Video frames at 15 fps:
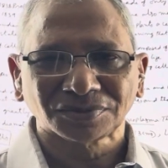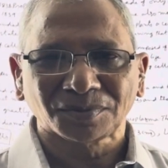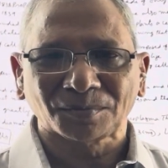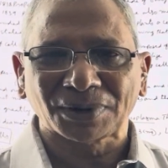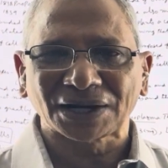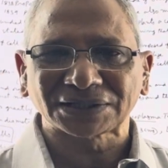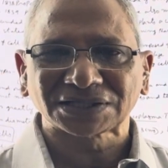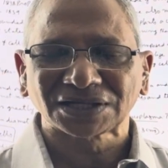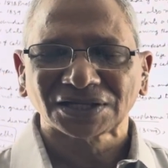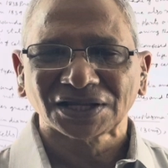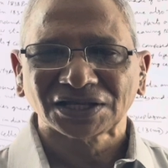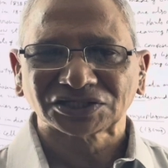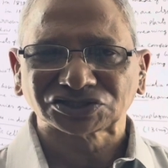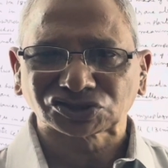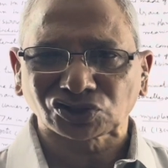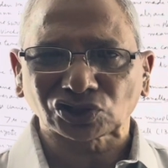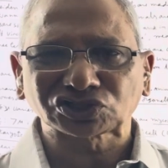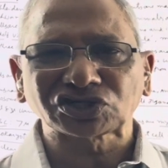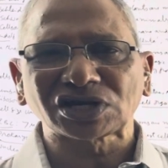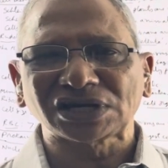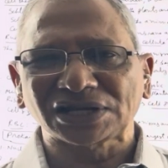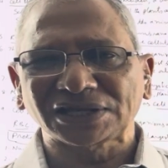But
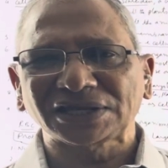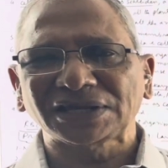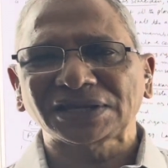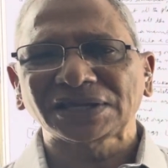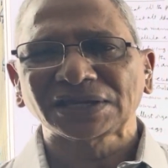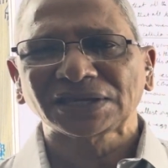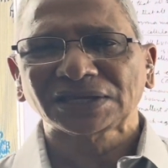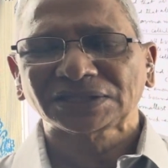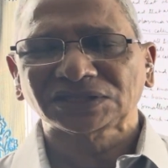structurally,